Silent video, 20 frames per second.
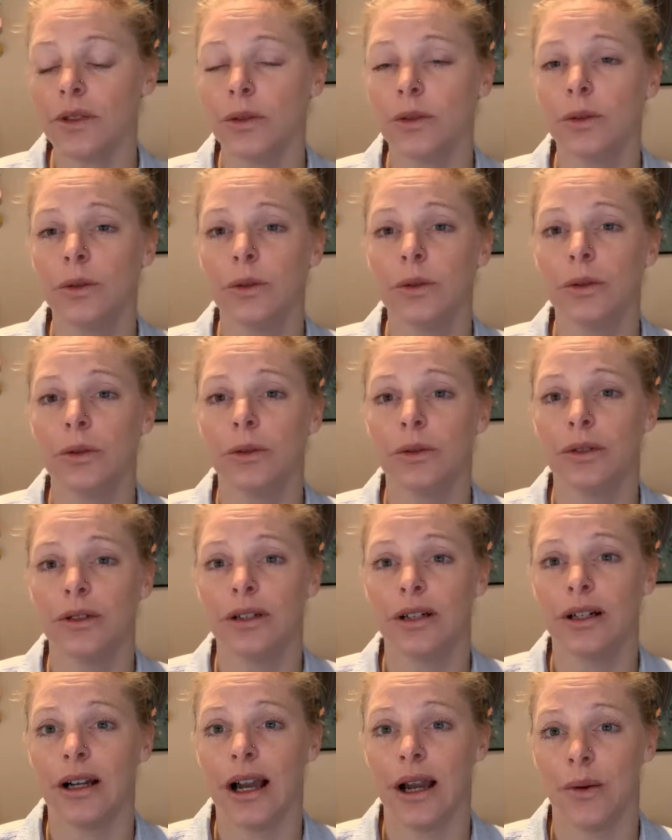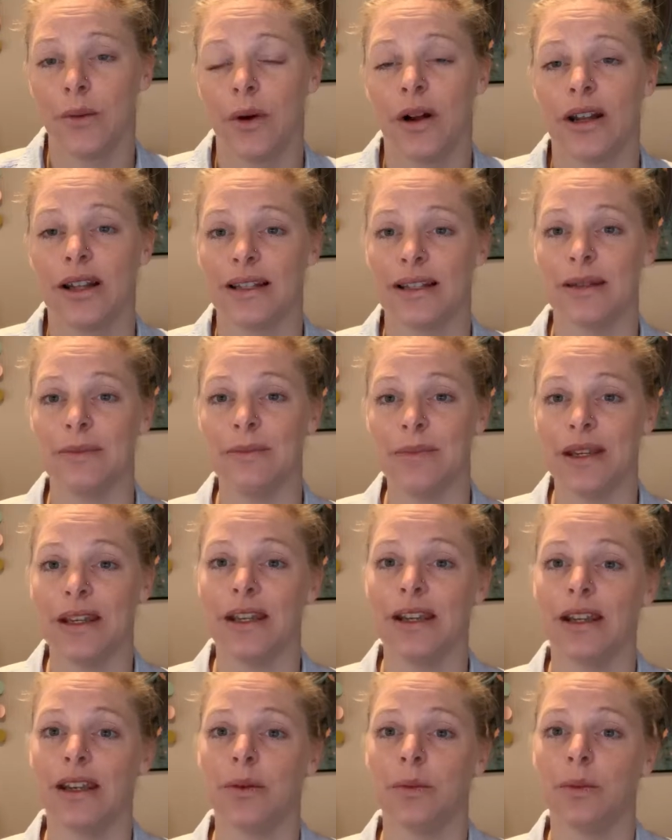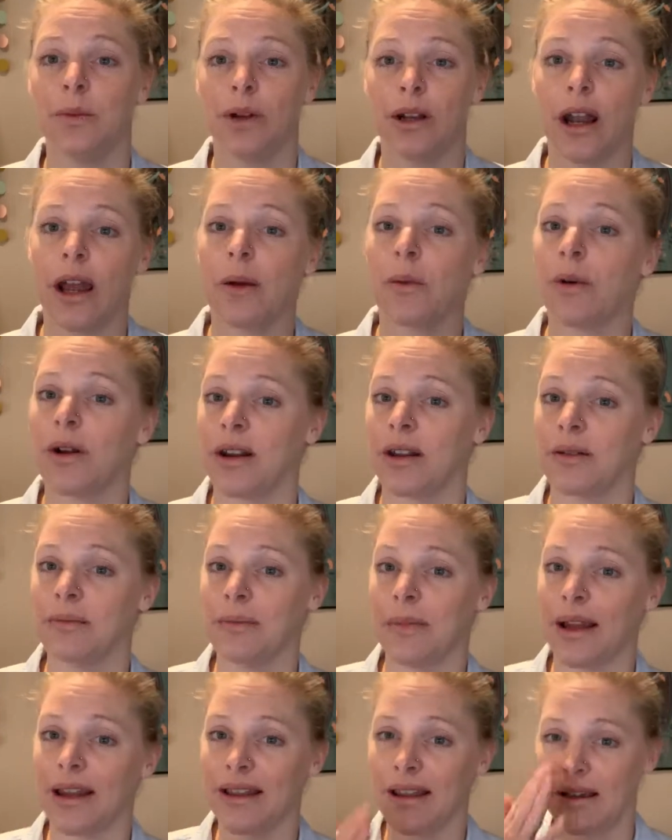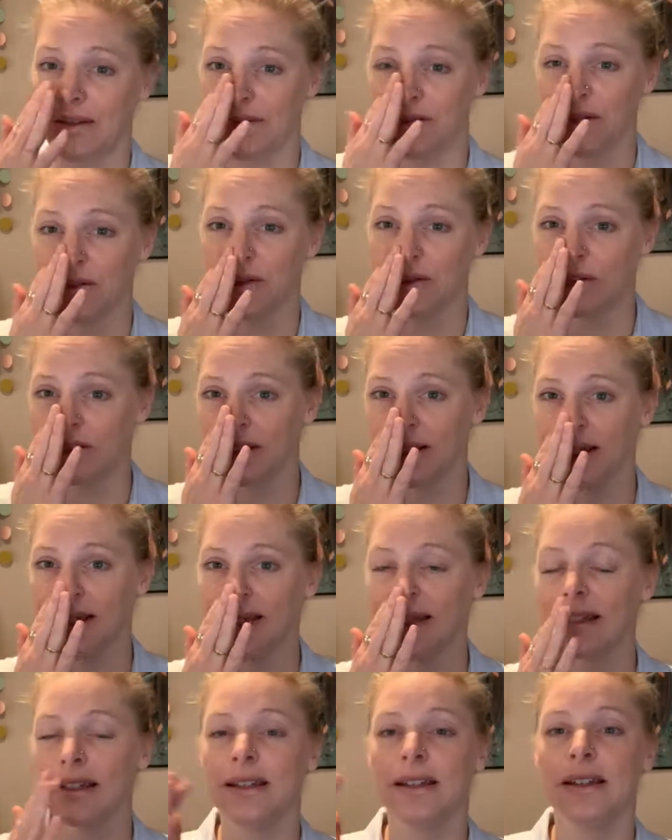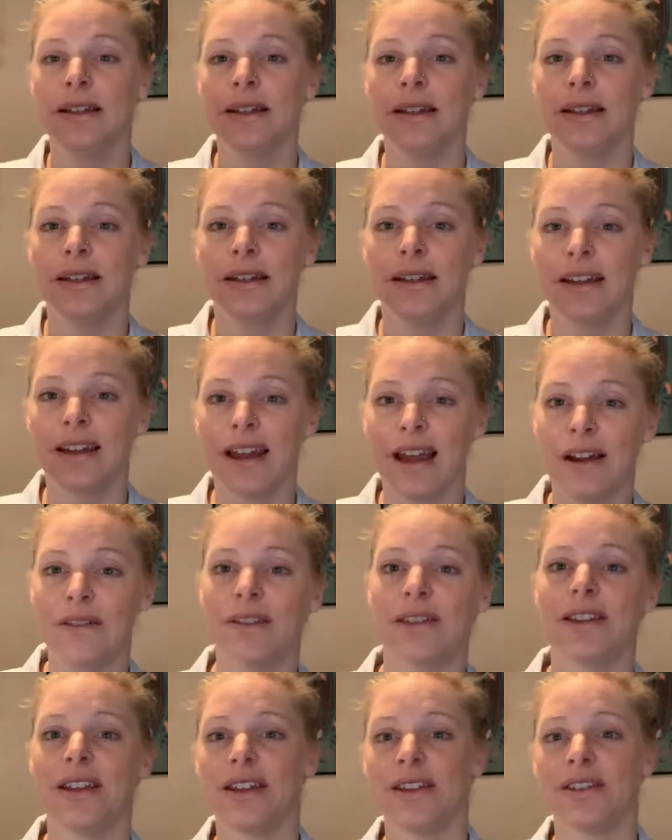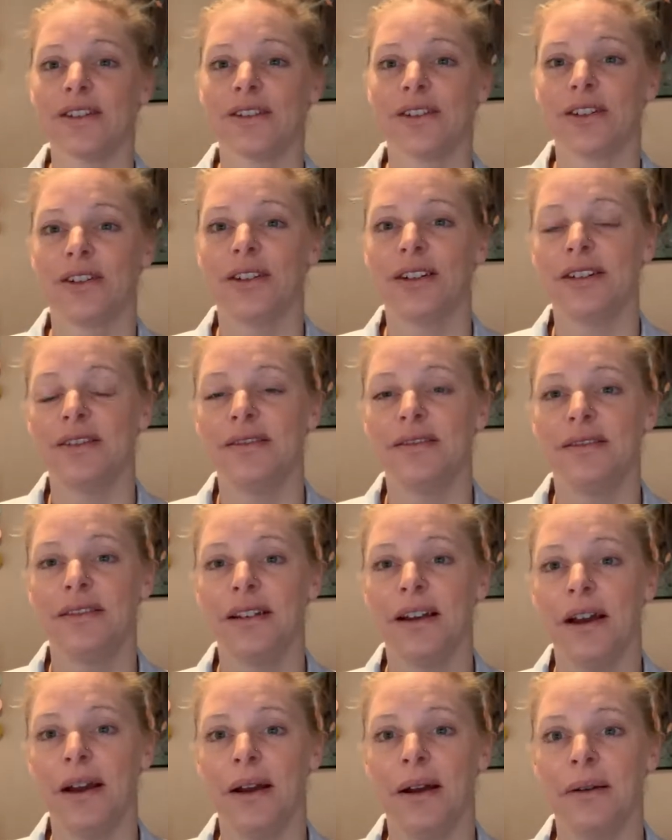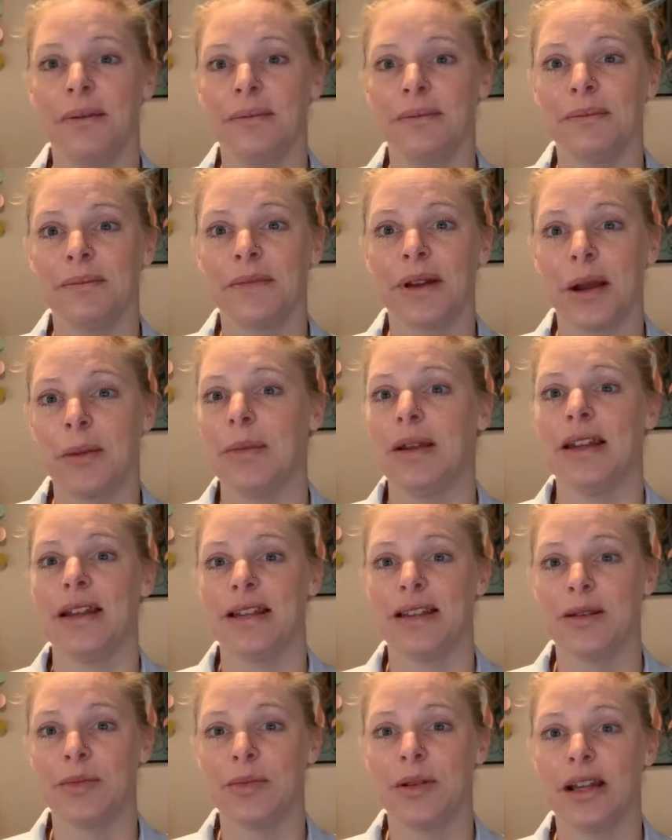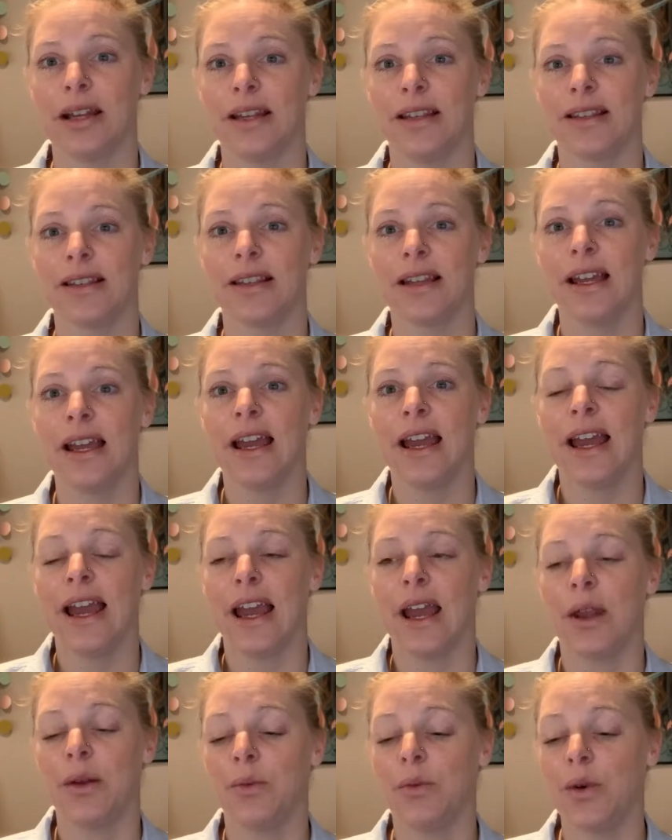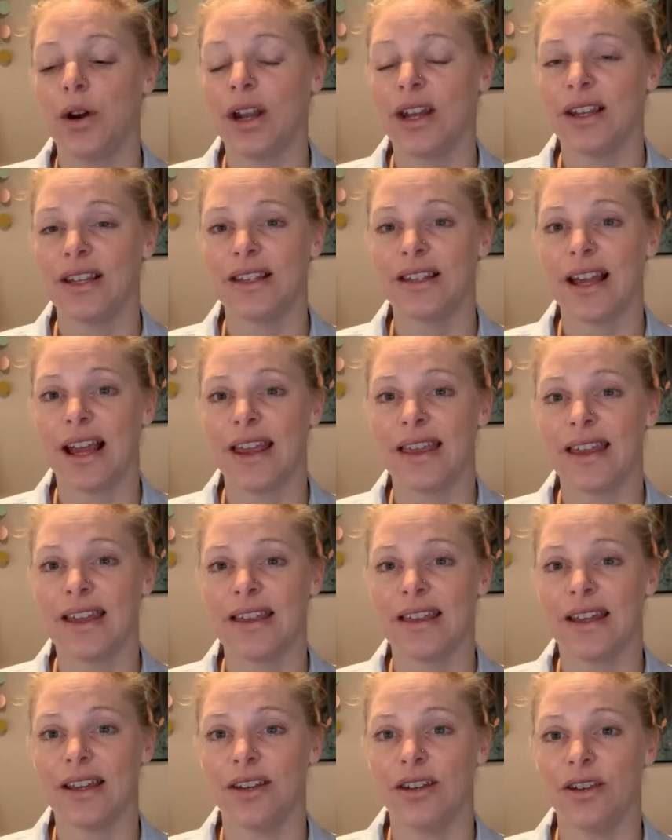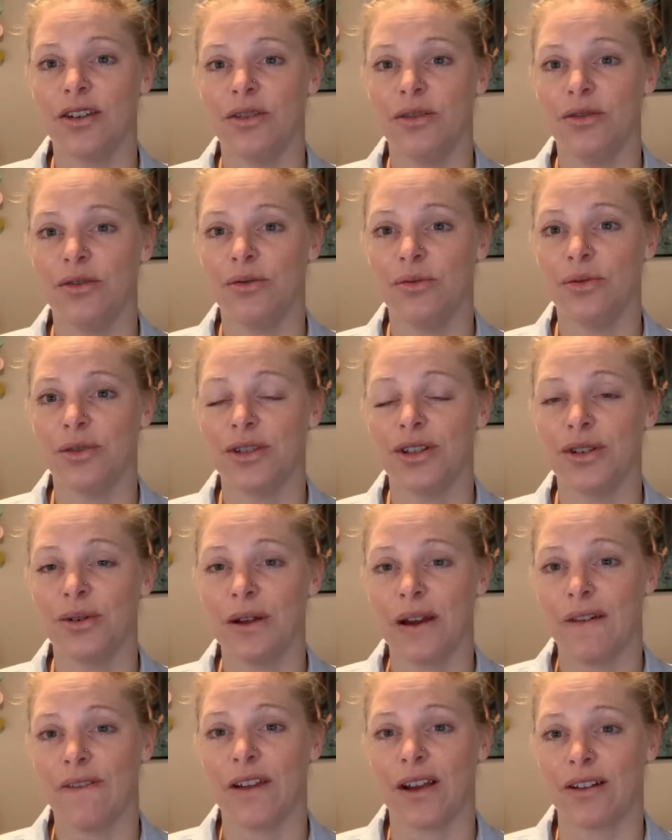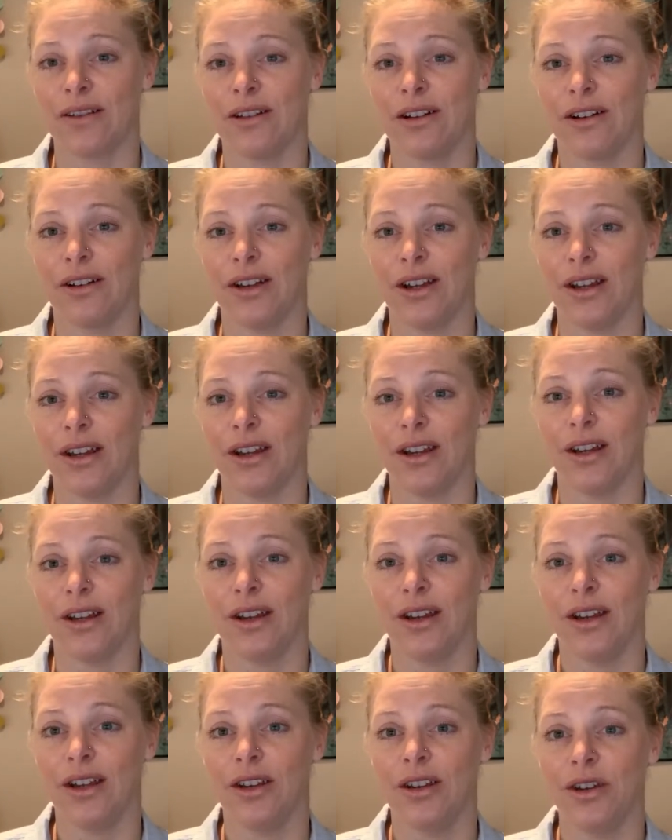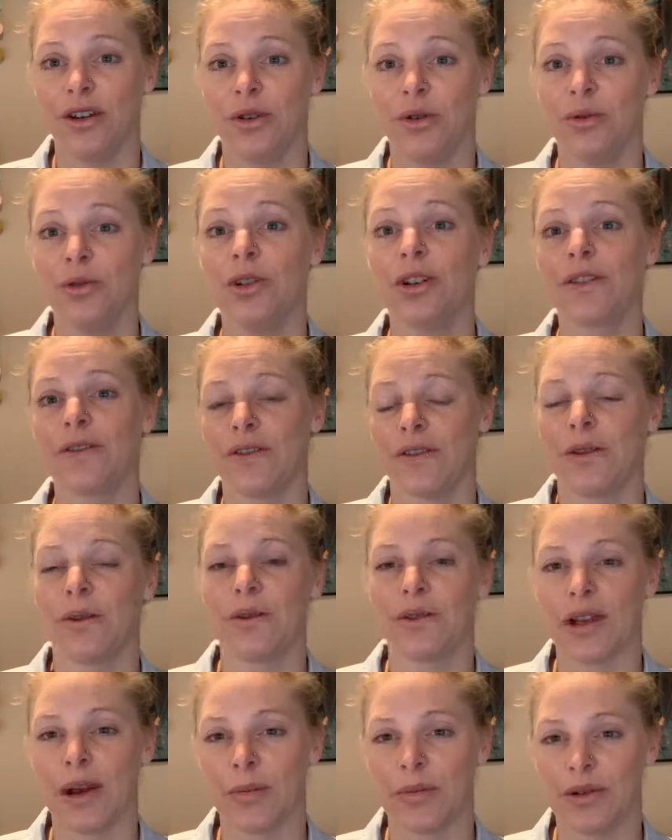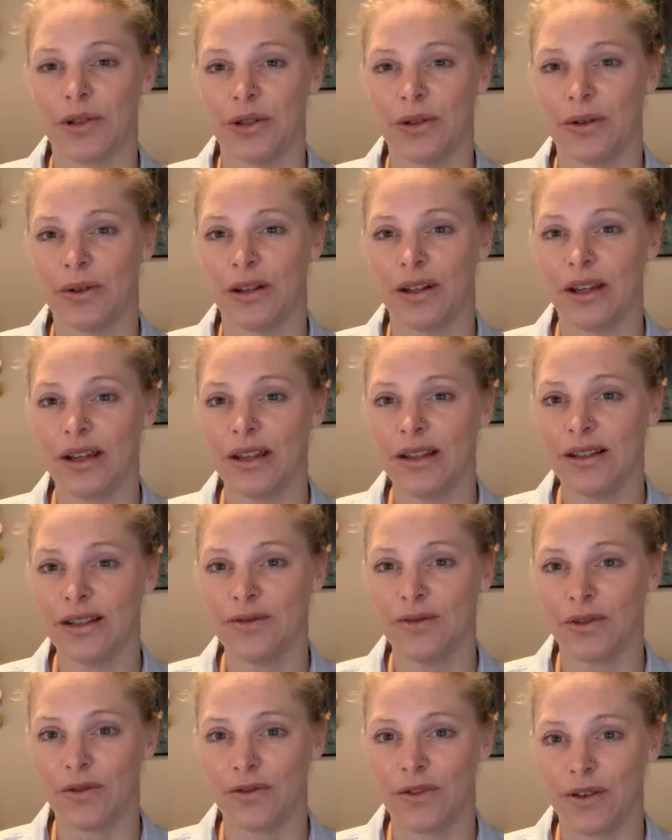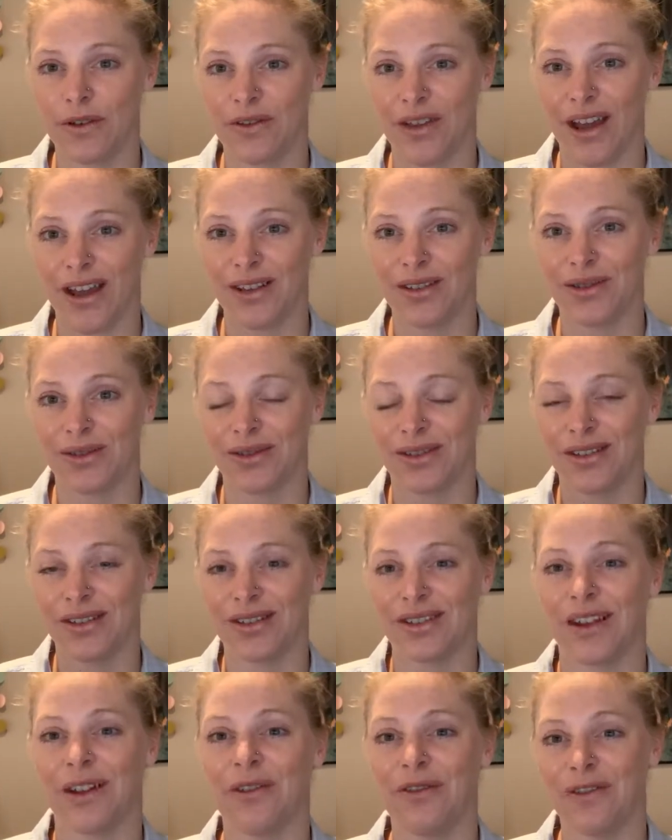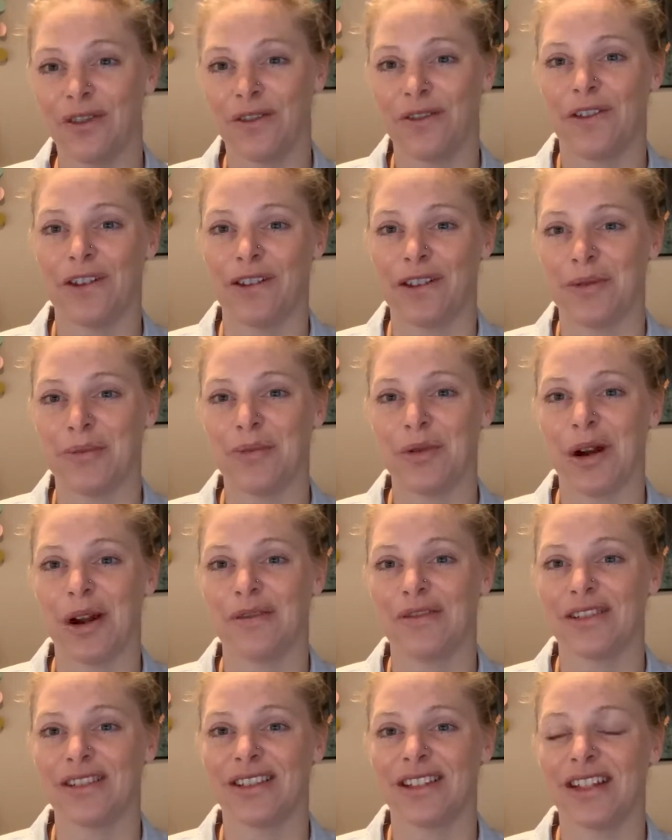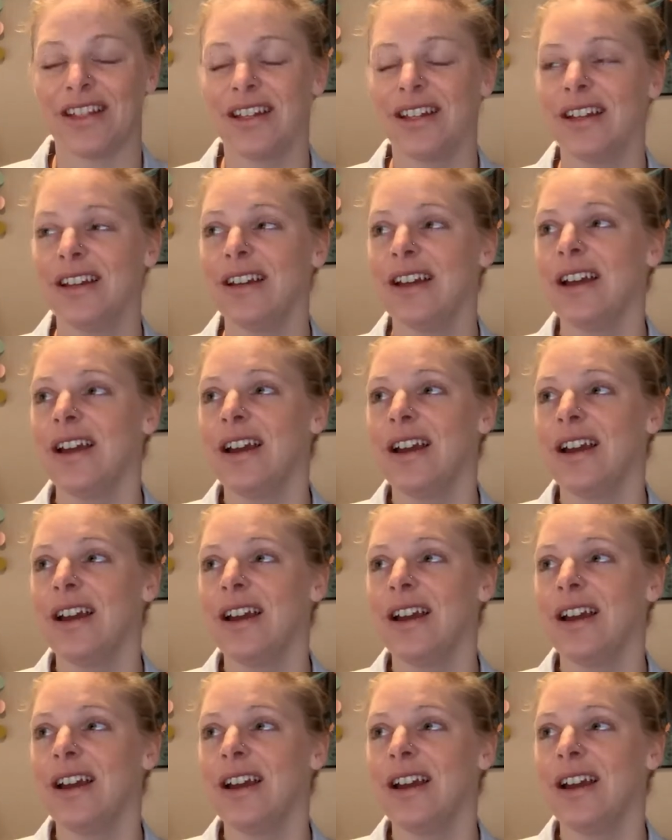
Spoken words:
who I wanted to be and what I wanted my life to look like, everything started coming into place. And one is, I think that you, once you have that clarity, you look for those opportunities, fulfill that. So it's a self-fulfilling prophecy.